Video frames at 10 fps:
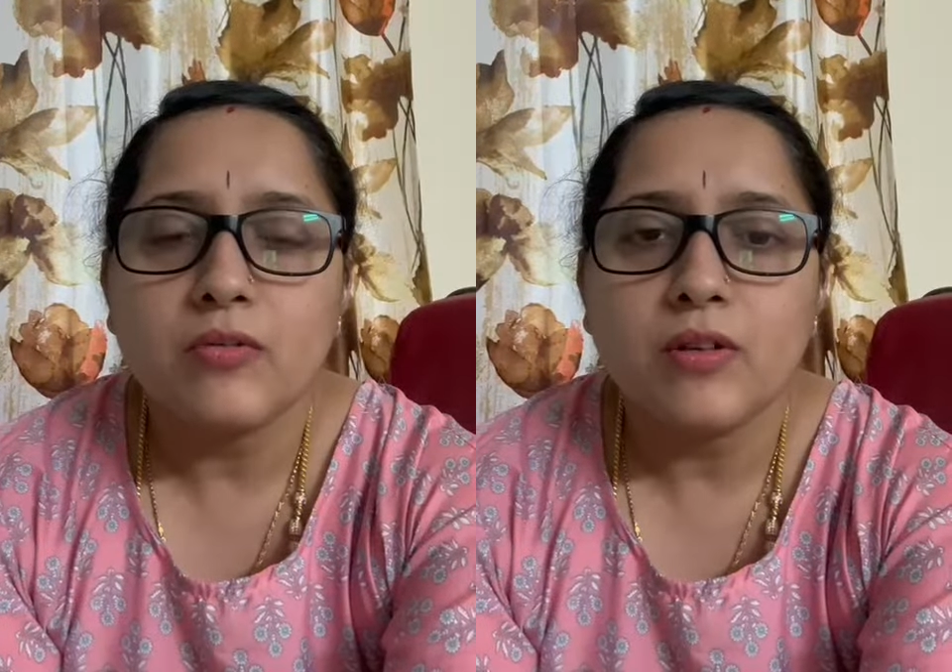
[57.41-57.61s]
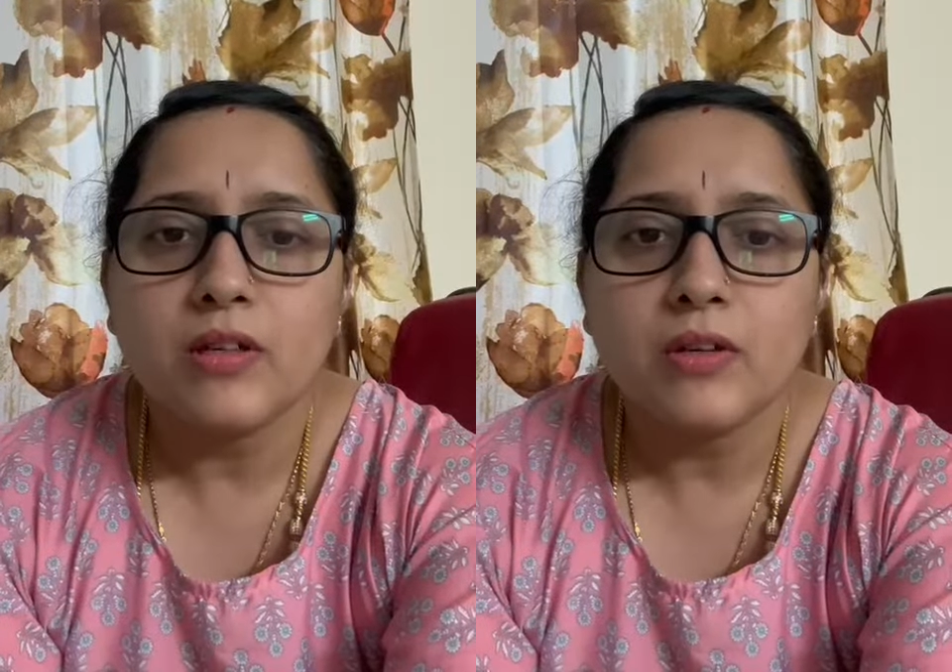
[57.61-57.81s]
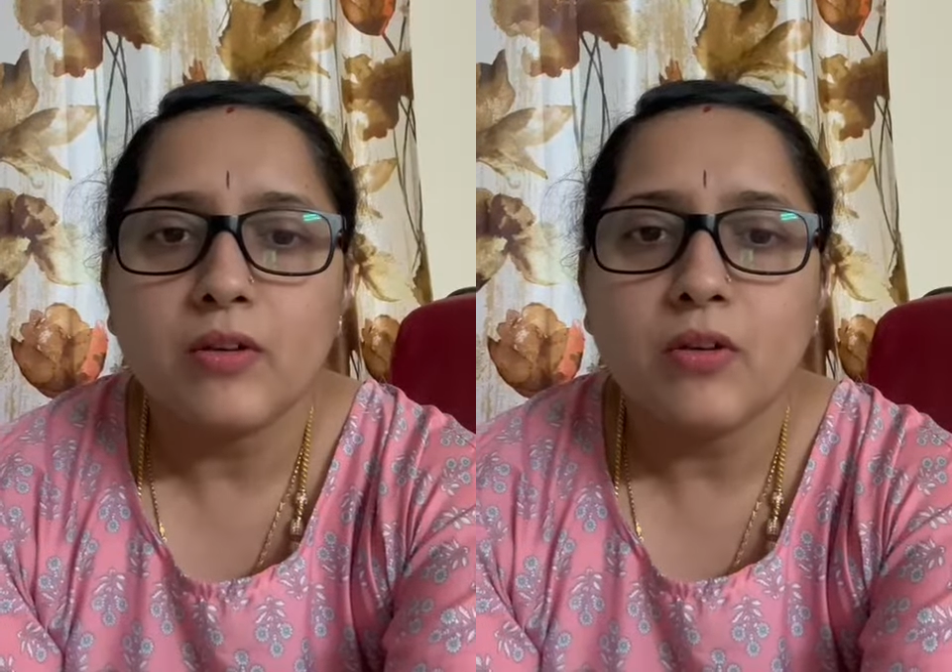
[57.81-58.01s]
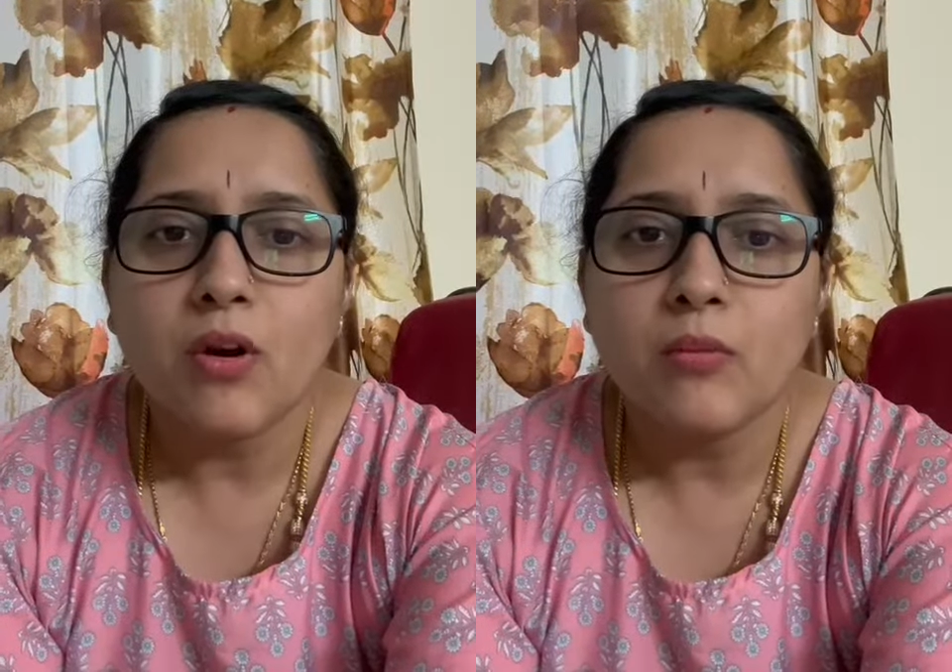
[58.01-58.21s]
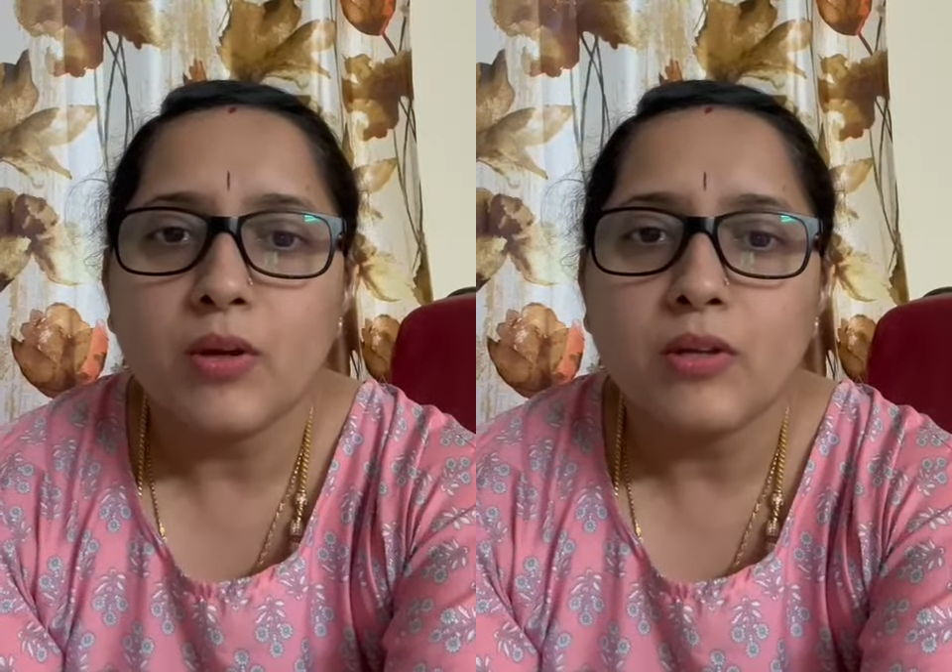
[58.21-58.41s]
you know,
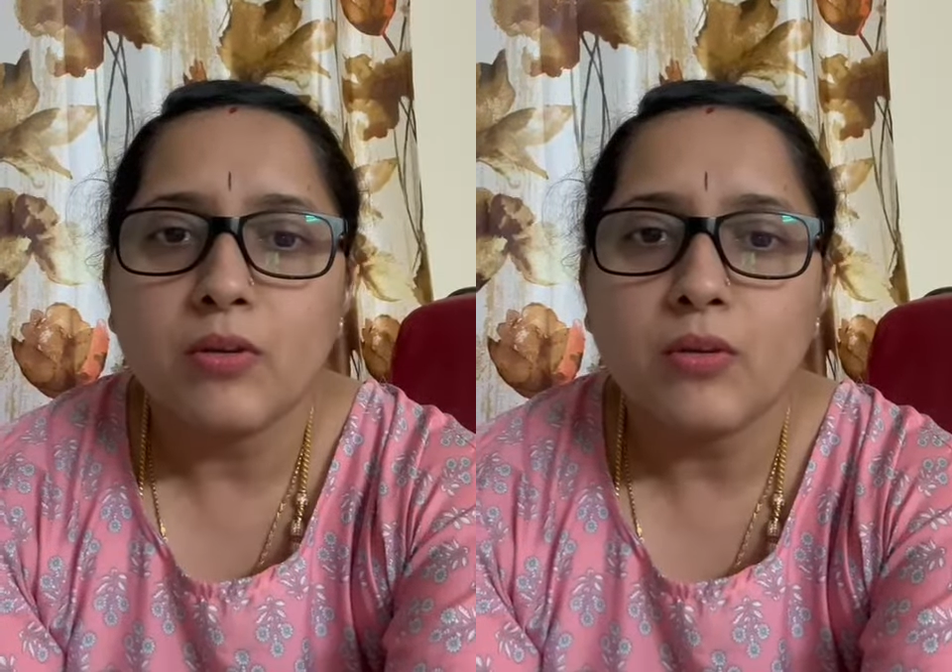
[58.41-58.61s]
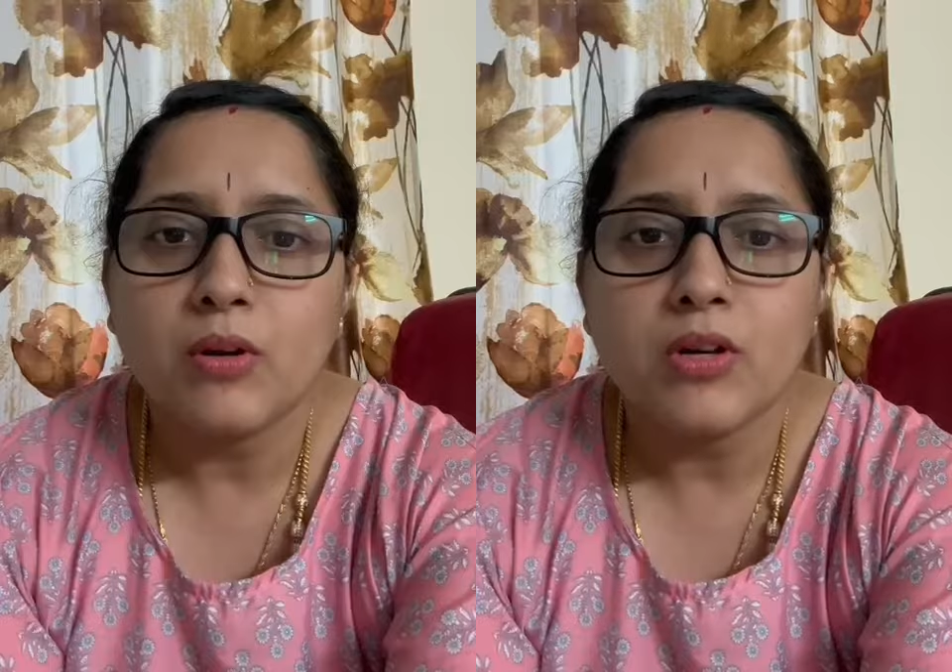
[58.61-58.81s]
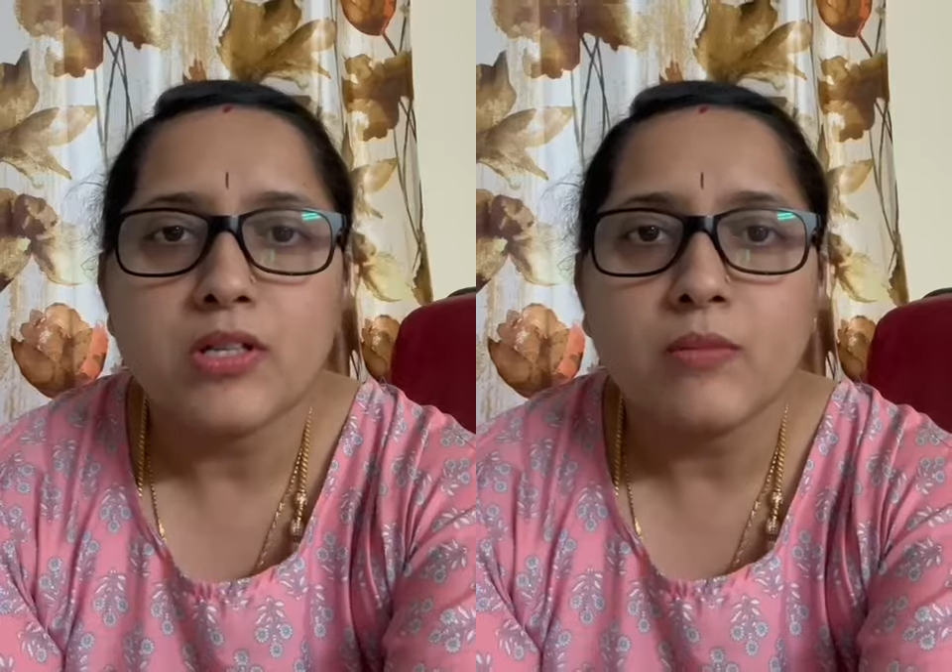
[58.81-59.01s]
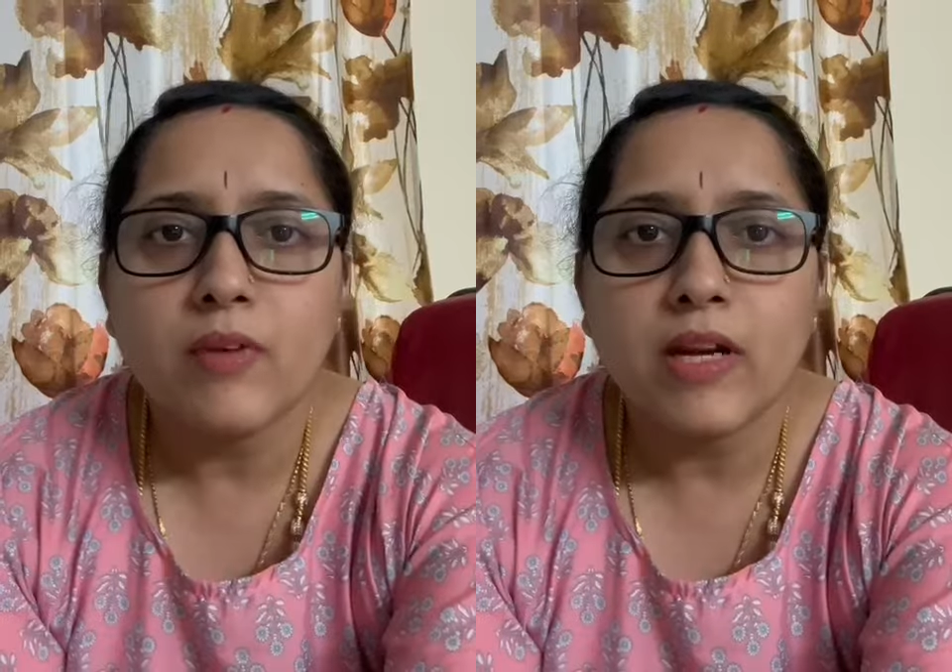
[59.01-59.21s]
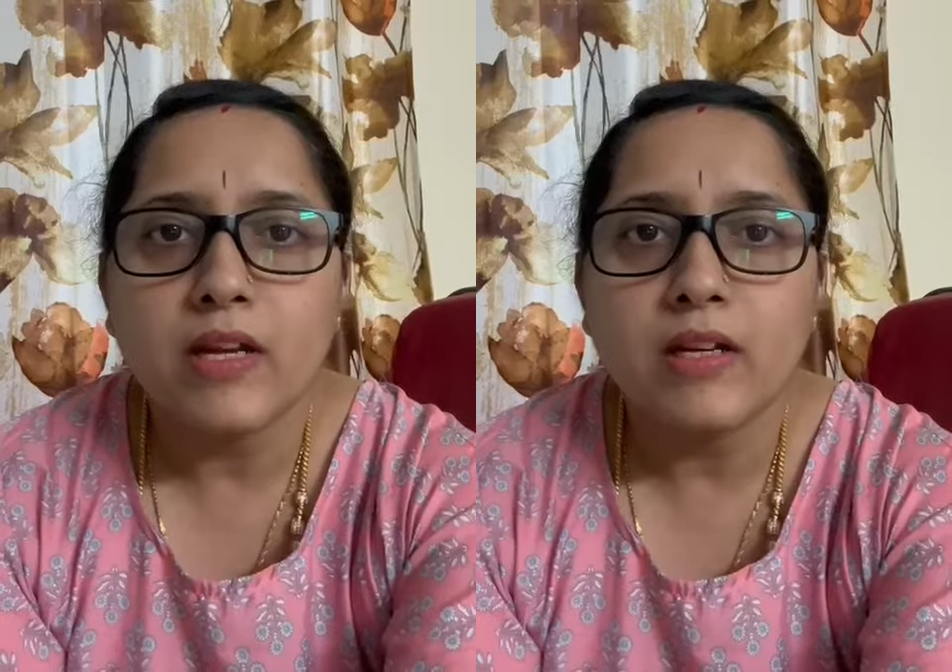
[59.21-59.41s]
common cold or some
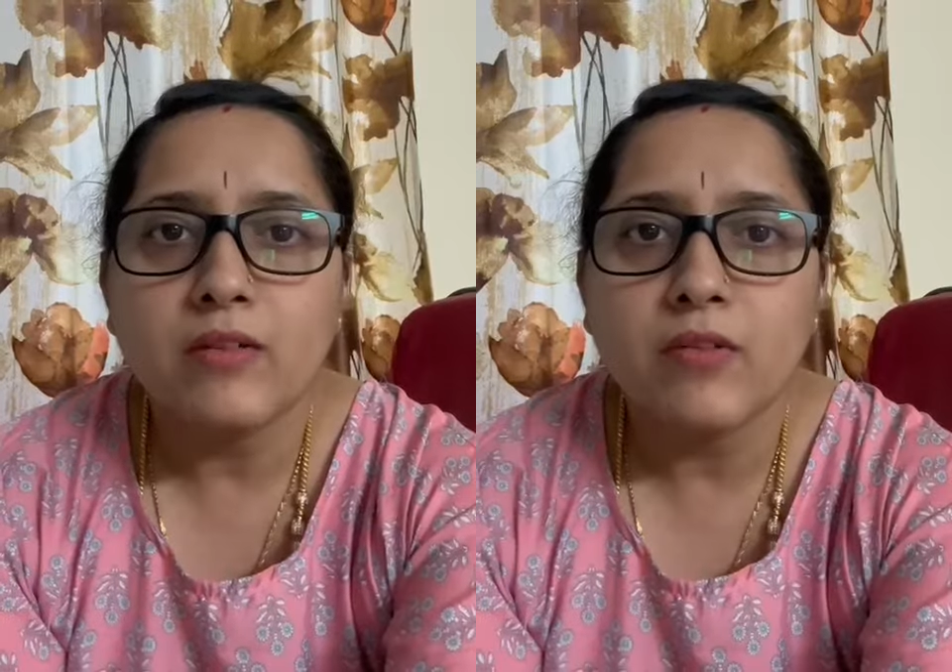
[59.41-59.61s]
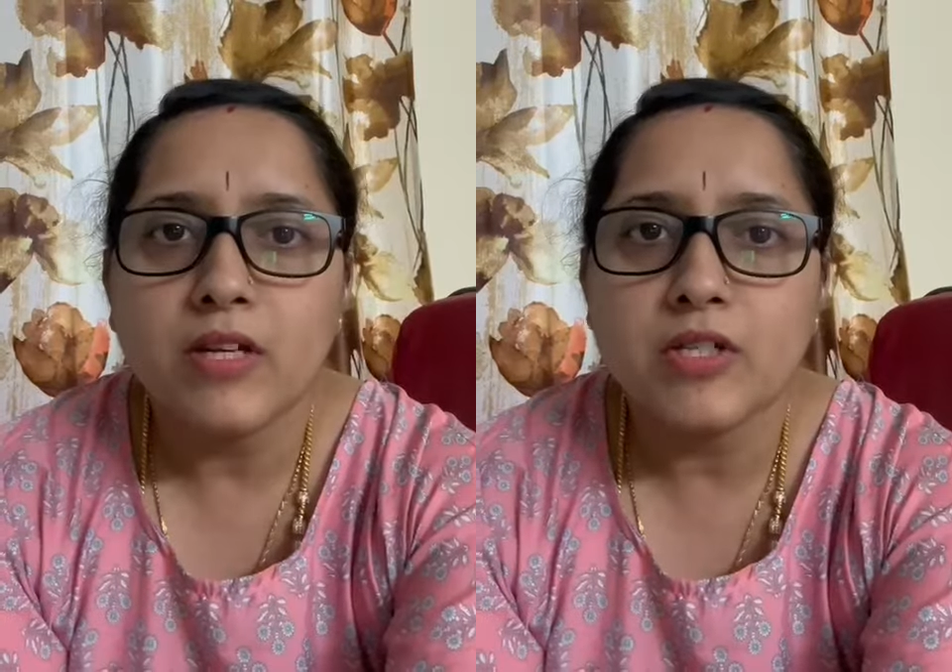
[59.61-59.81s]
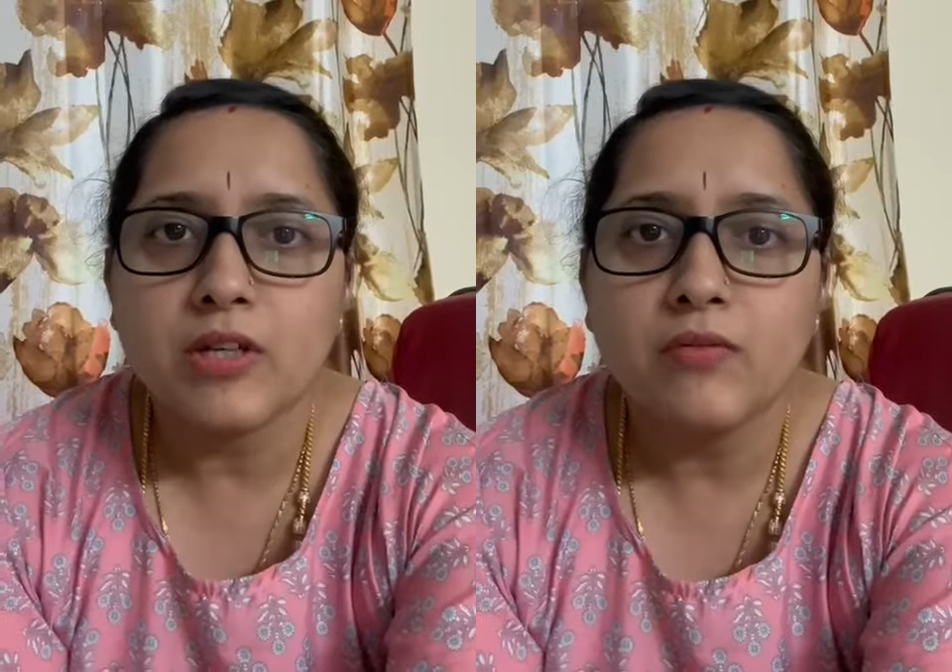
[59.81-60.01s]
viral infection,